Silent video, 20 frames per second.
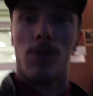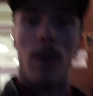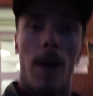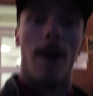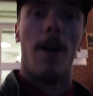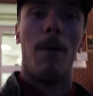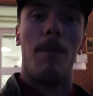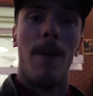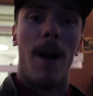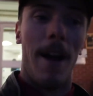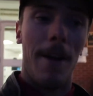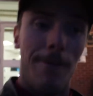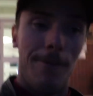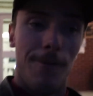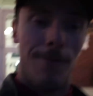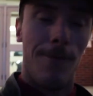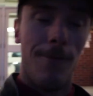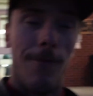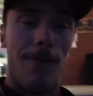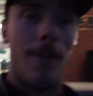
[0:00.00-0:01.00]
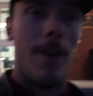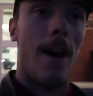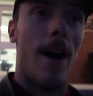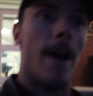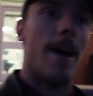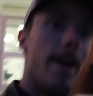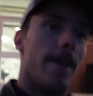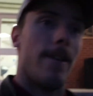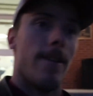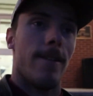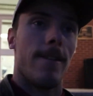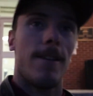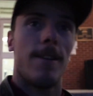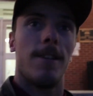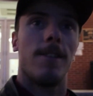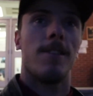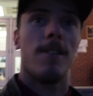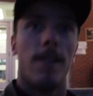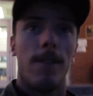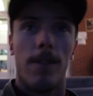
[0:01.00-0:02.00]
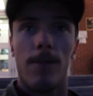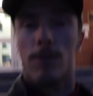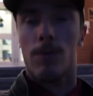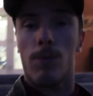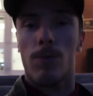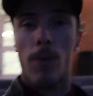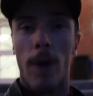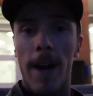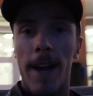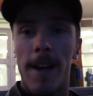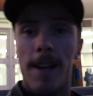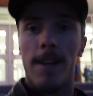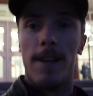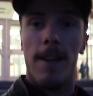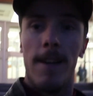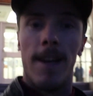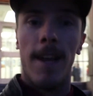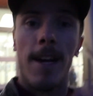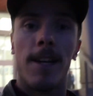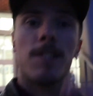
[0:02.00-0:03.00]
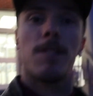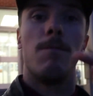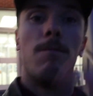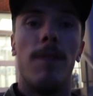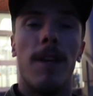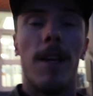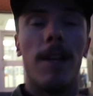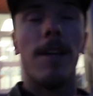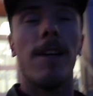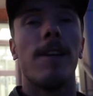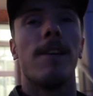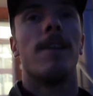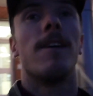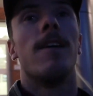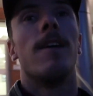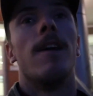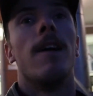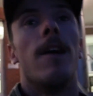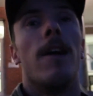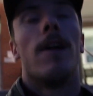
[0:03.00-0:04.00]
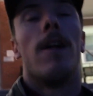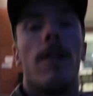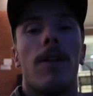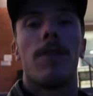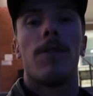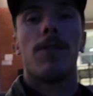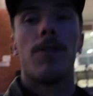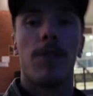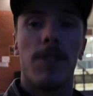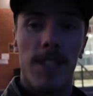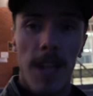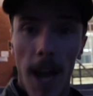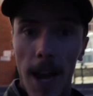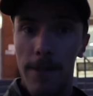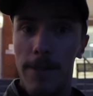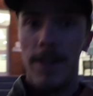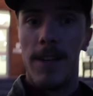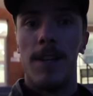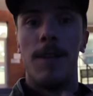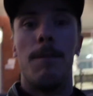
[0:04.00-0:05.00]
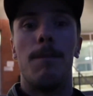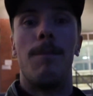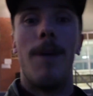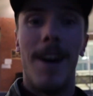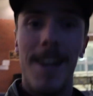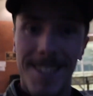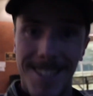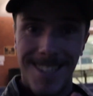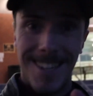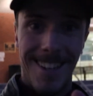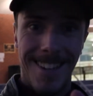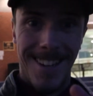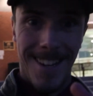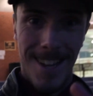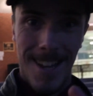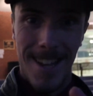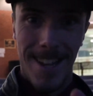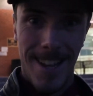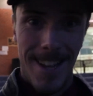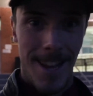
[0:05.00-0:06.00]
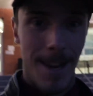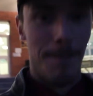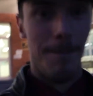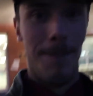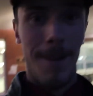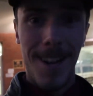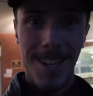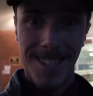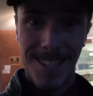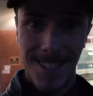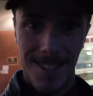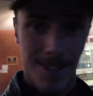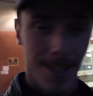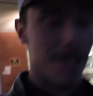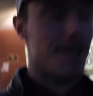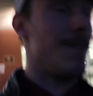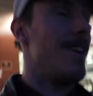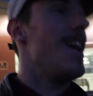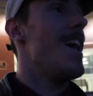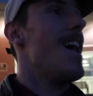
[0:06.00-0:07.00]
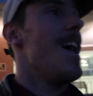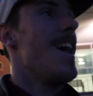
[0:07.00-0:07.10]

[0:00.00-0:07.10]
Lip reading: trial by fire because right next meeting, they're diving into budget. And budget, trust me,